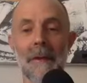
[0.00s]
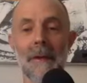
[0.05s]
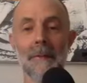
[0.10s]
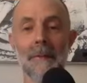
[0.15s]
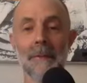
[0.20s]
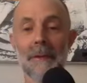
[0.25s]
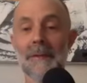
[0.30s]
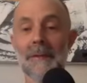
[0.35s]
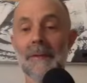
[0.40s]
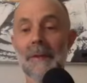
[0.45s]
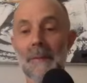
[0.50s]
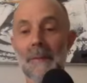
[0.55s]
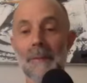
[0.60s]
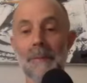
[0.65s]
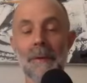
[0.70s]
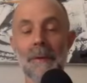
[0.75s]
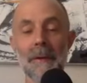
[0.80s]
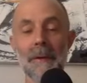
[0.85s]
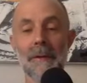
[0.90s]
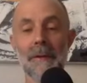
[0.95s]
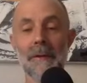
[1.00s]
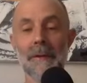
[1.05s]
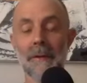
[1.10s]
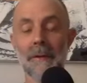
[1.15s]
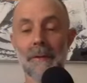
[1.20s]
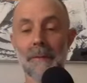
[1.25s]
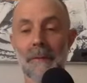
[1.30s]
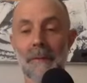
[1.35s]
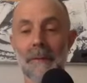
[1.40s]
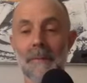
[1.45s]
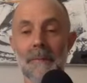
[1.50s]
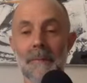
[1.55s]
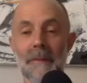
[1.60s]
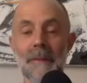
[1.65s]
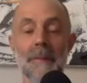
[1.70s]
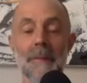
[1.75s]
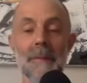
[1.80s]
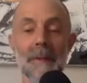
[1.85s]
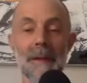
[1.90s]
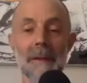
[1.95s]
which seemed pertinent
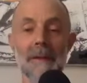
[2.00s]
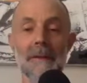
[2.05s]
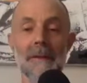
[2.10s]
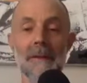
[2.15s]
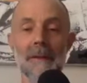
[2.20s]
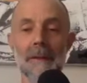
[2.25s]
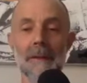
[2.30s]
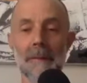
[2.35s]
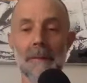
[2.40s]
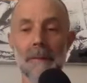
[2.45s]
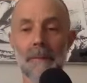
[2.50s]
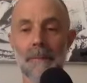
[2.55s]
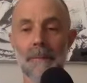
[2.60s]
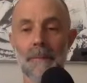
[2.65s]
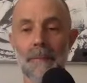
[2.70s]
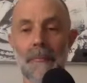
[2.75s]
to me too.